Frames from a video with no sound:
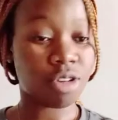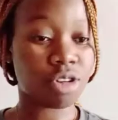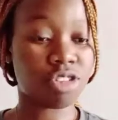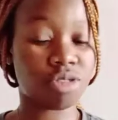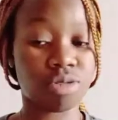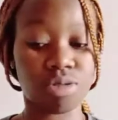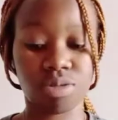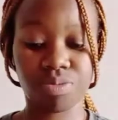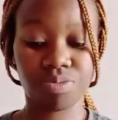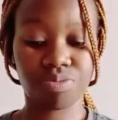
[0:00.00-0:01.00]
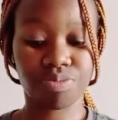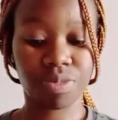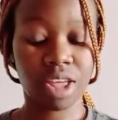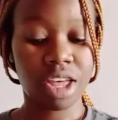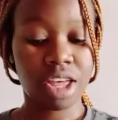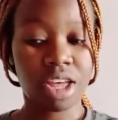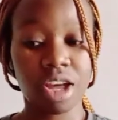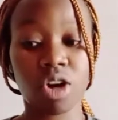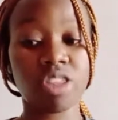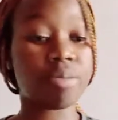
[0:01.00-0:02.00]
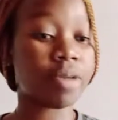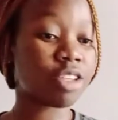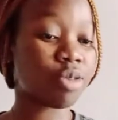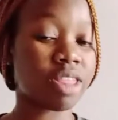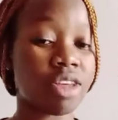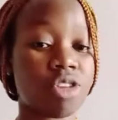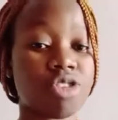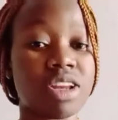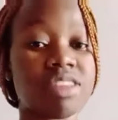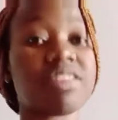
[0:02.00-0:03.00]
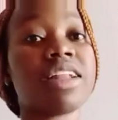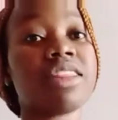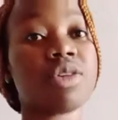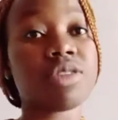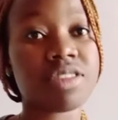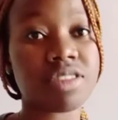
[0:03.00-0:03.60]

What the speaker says: got the place where they usually sell the